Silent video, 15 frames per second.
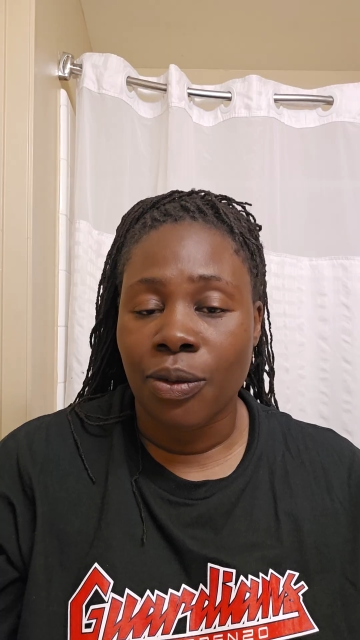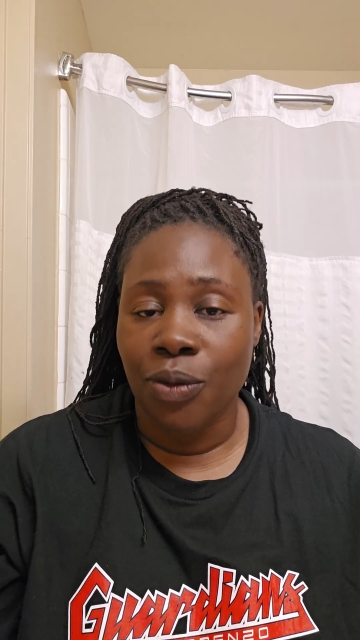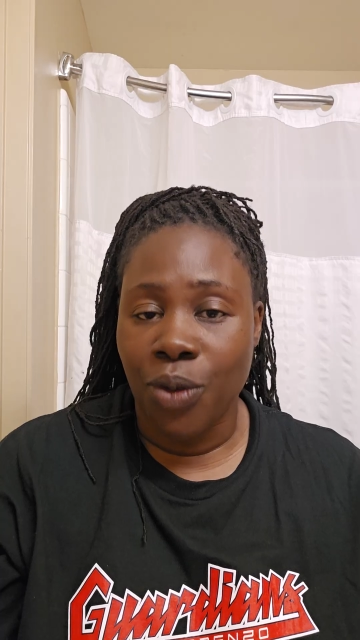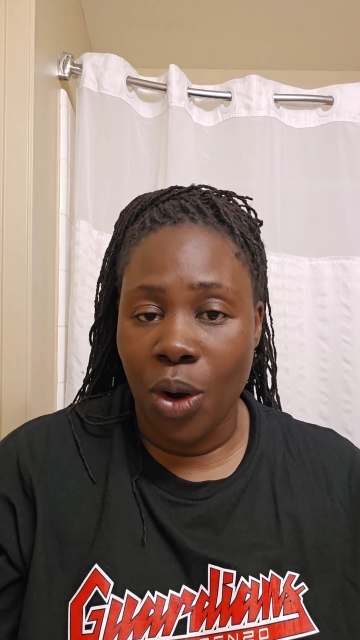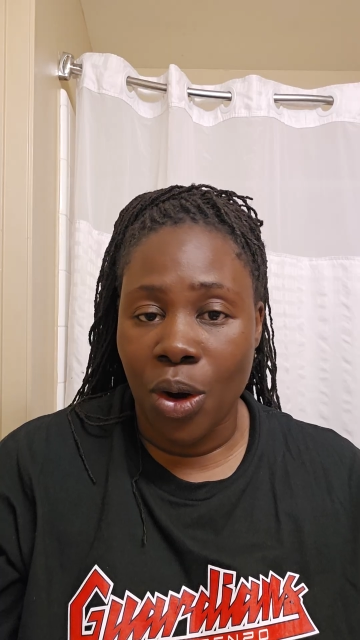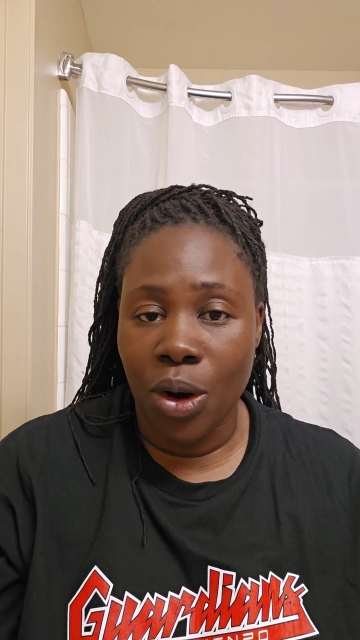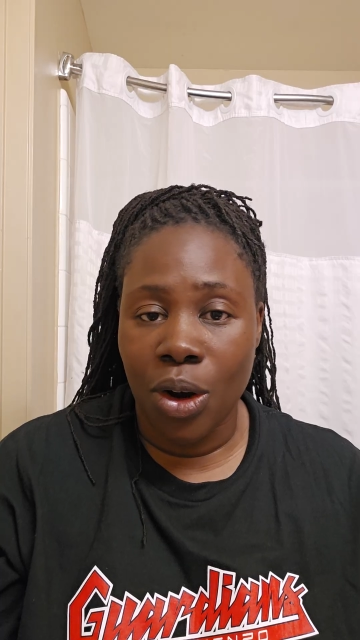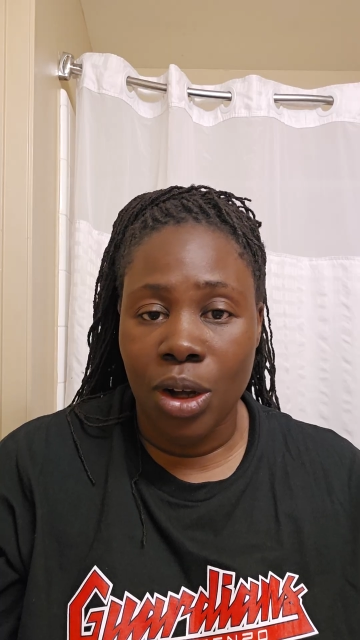
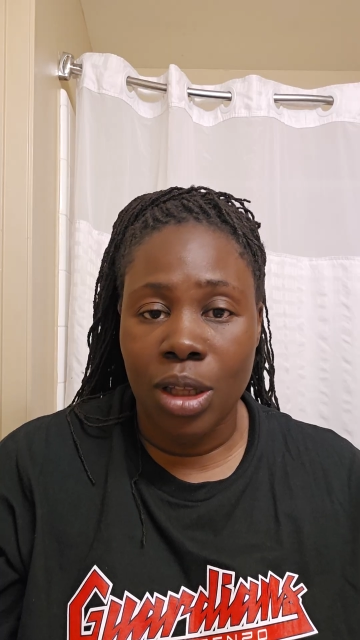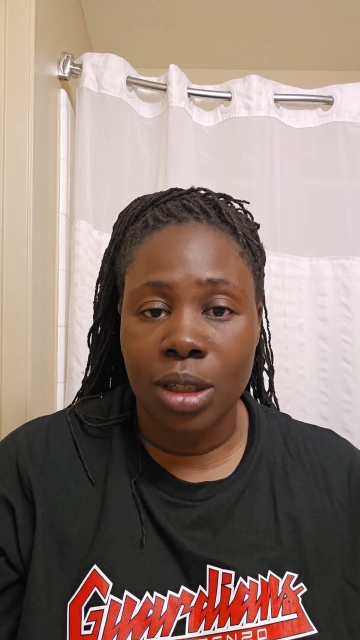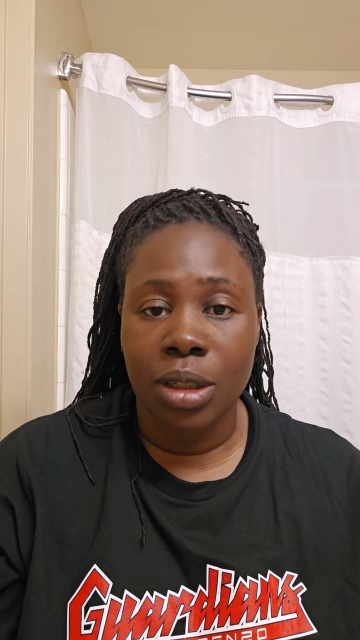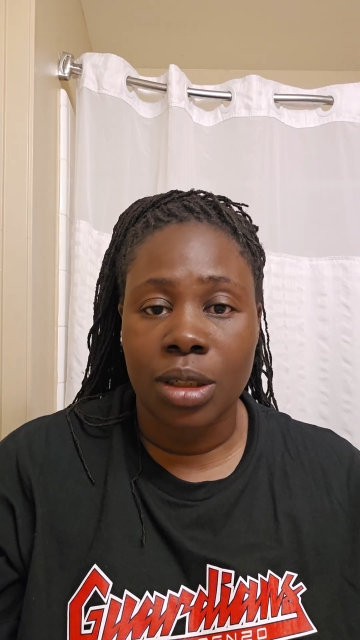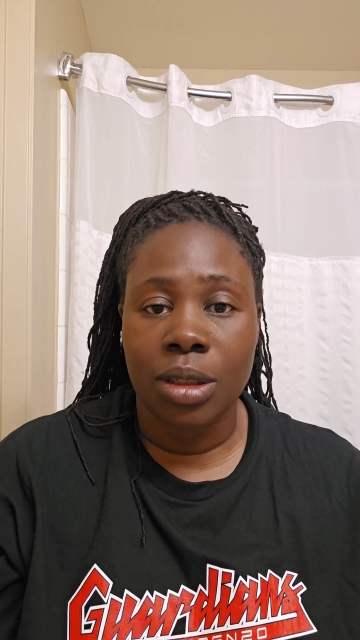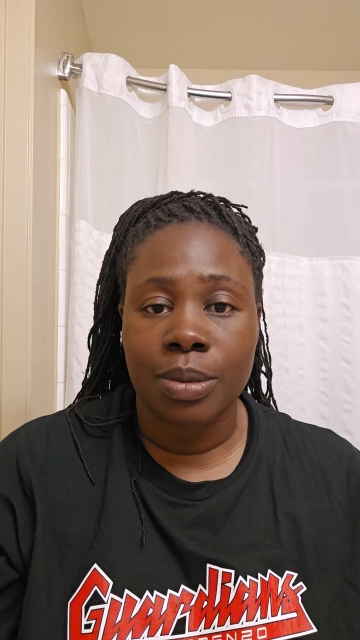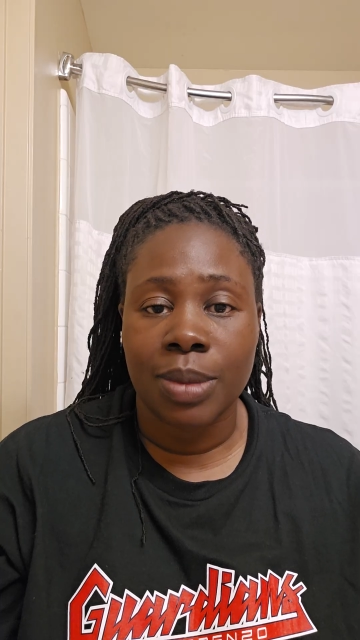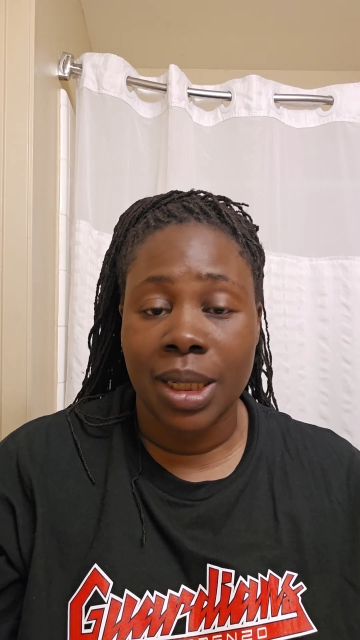fall
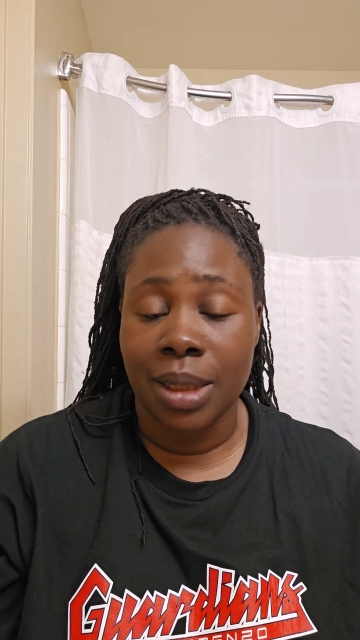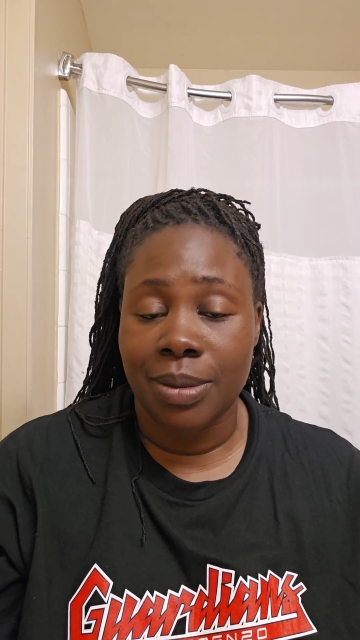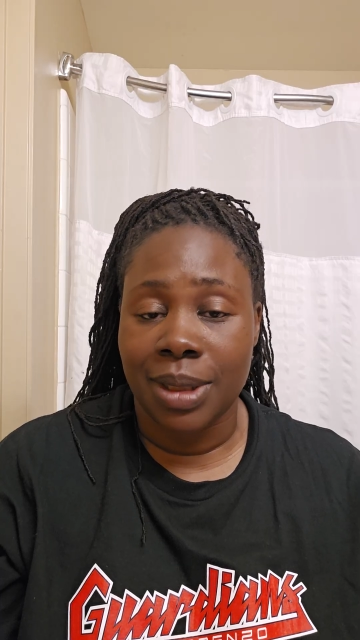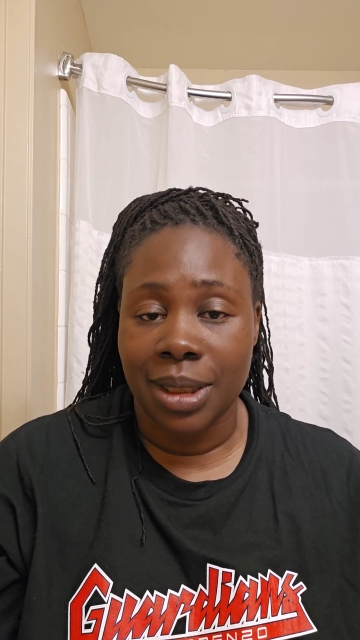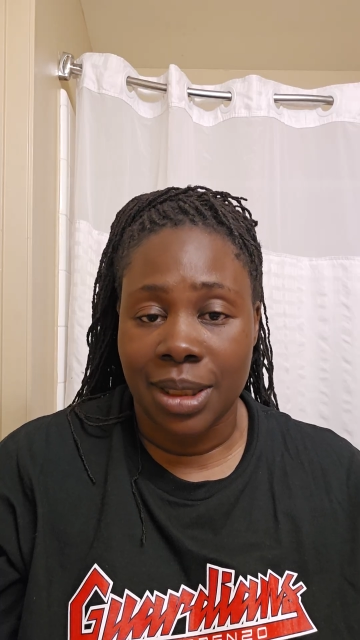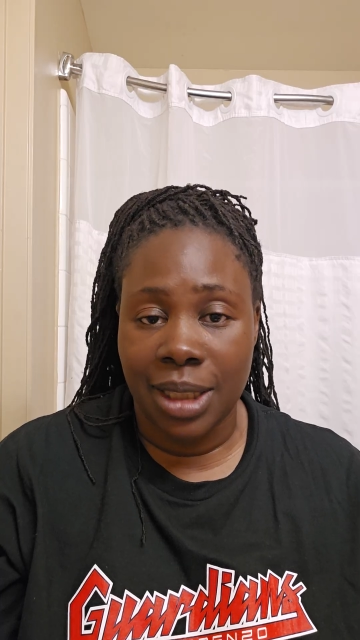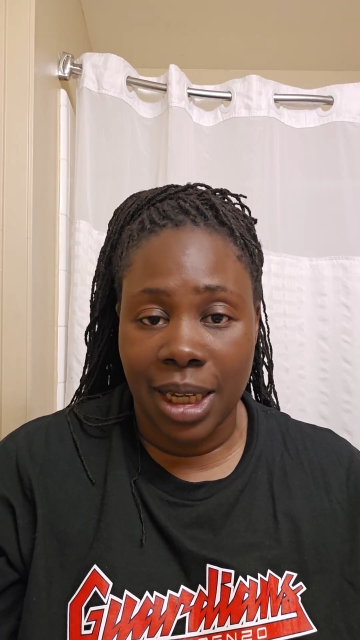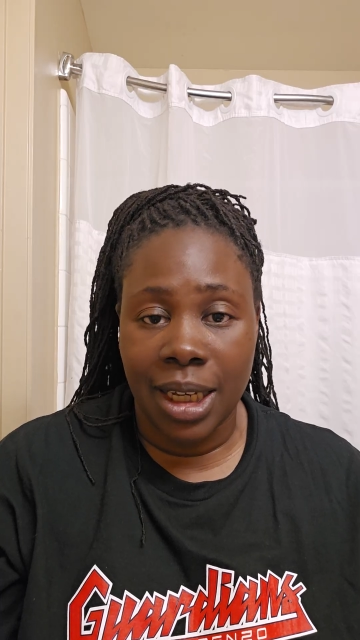or make
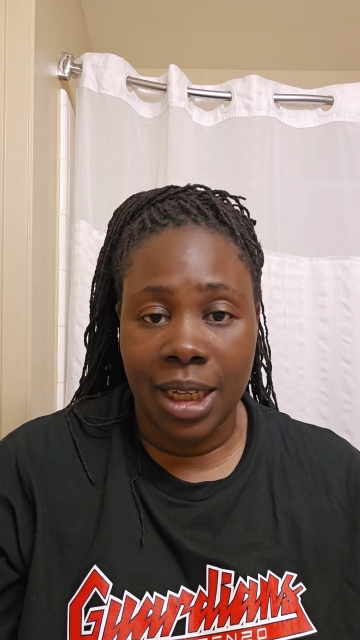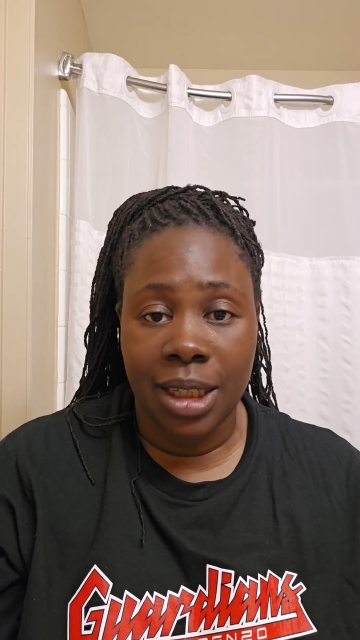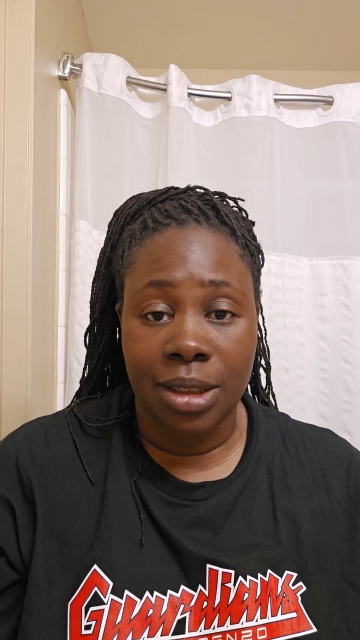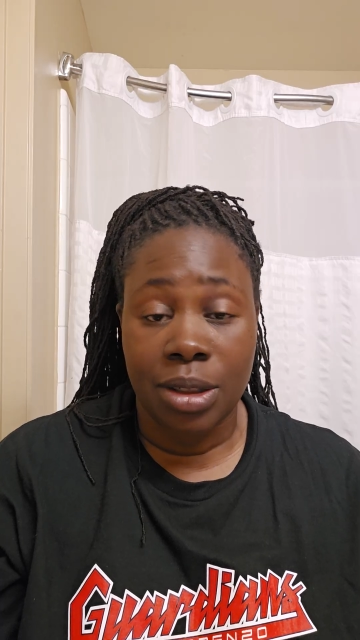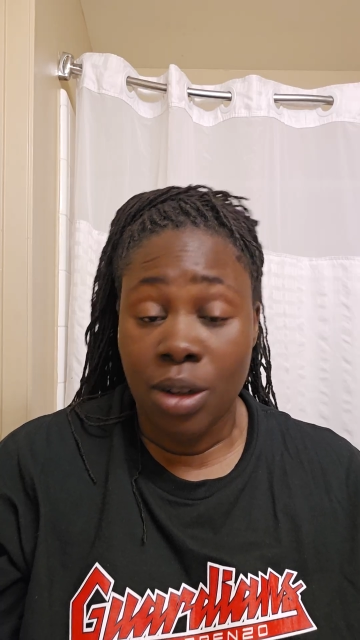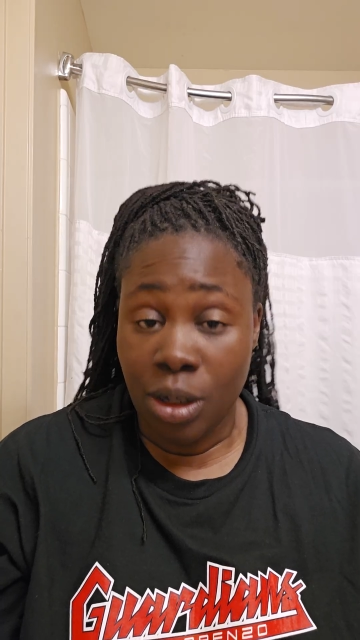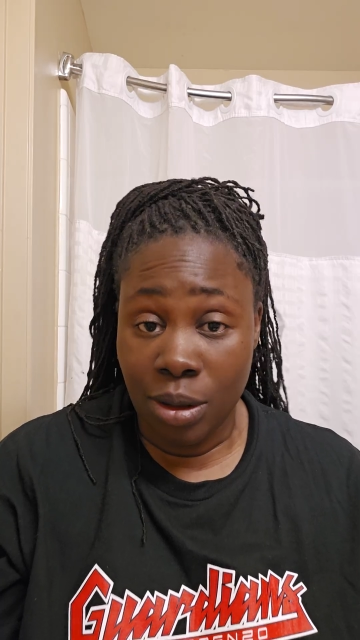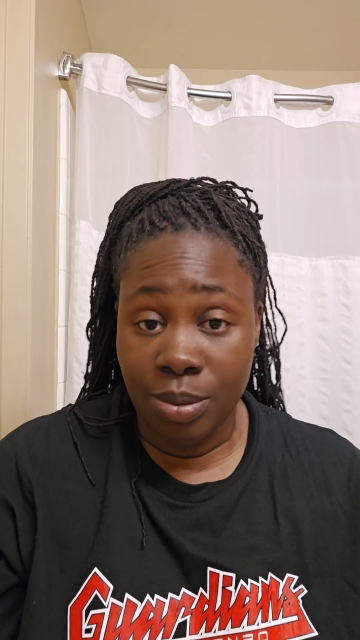
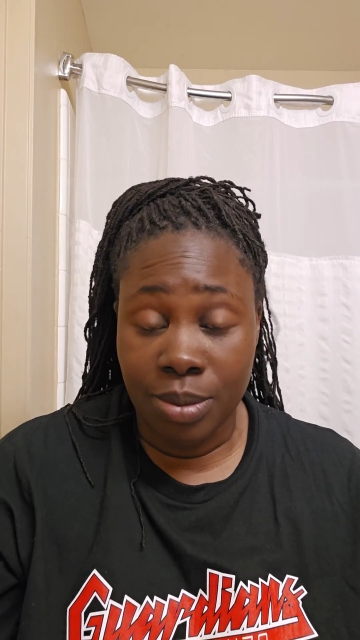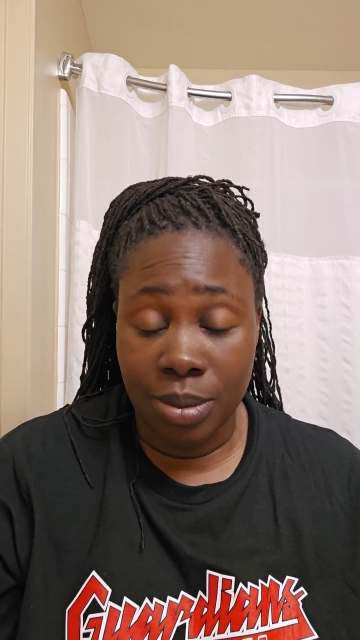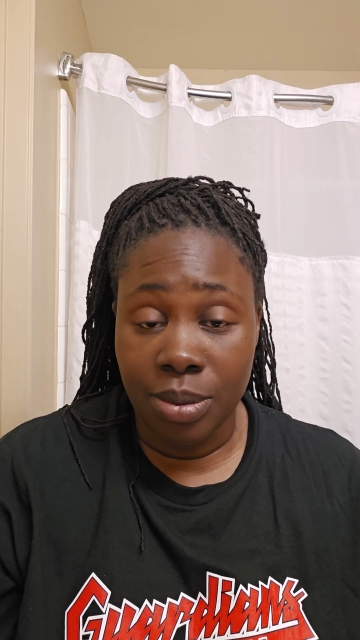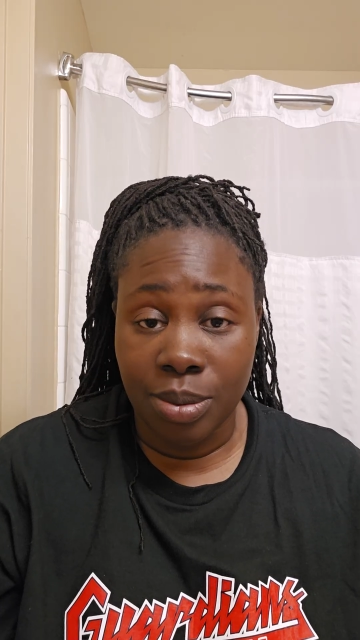mistakes or